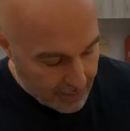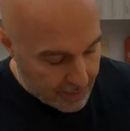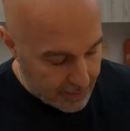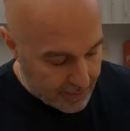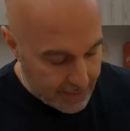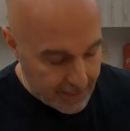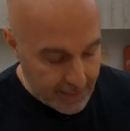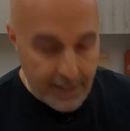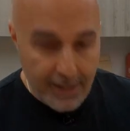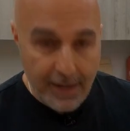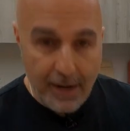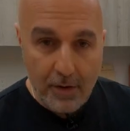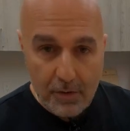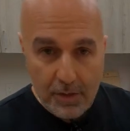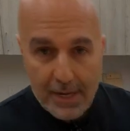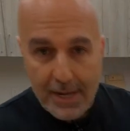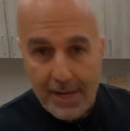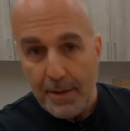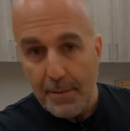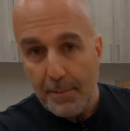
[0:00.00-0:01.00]
clean it out,
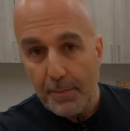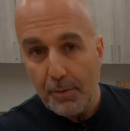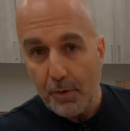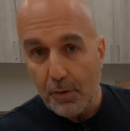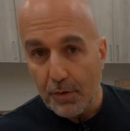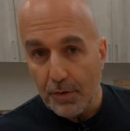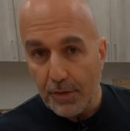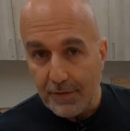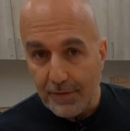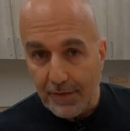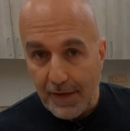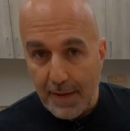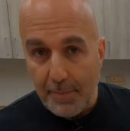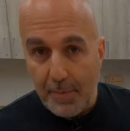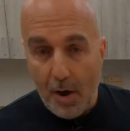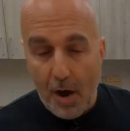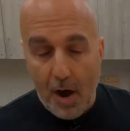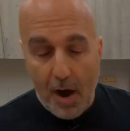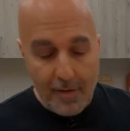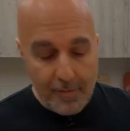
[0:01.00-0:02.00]
pull the tape
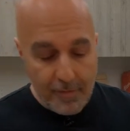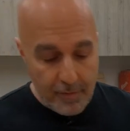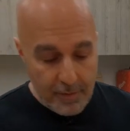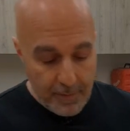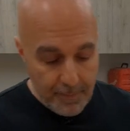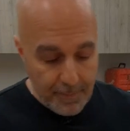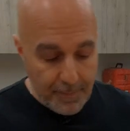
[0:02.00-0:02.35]
off.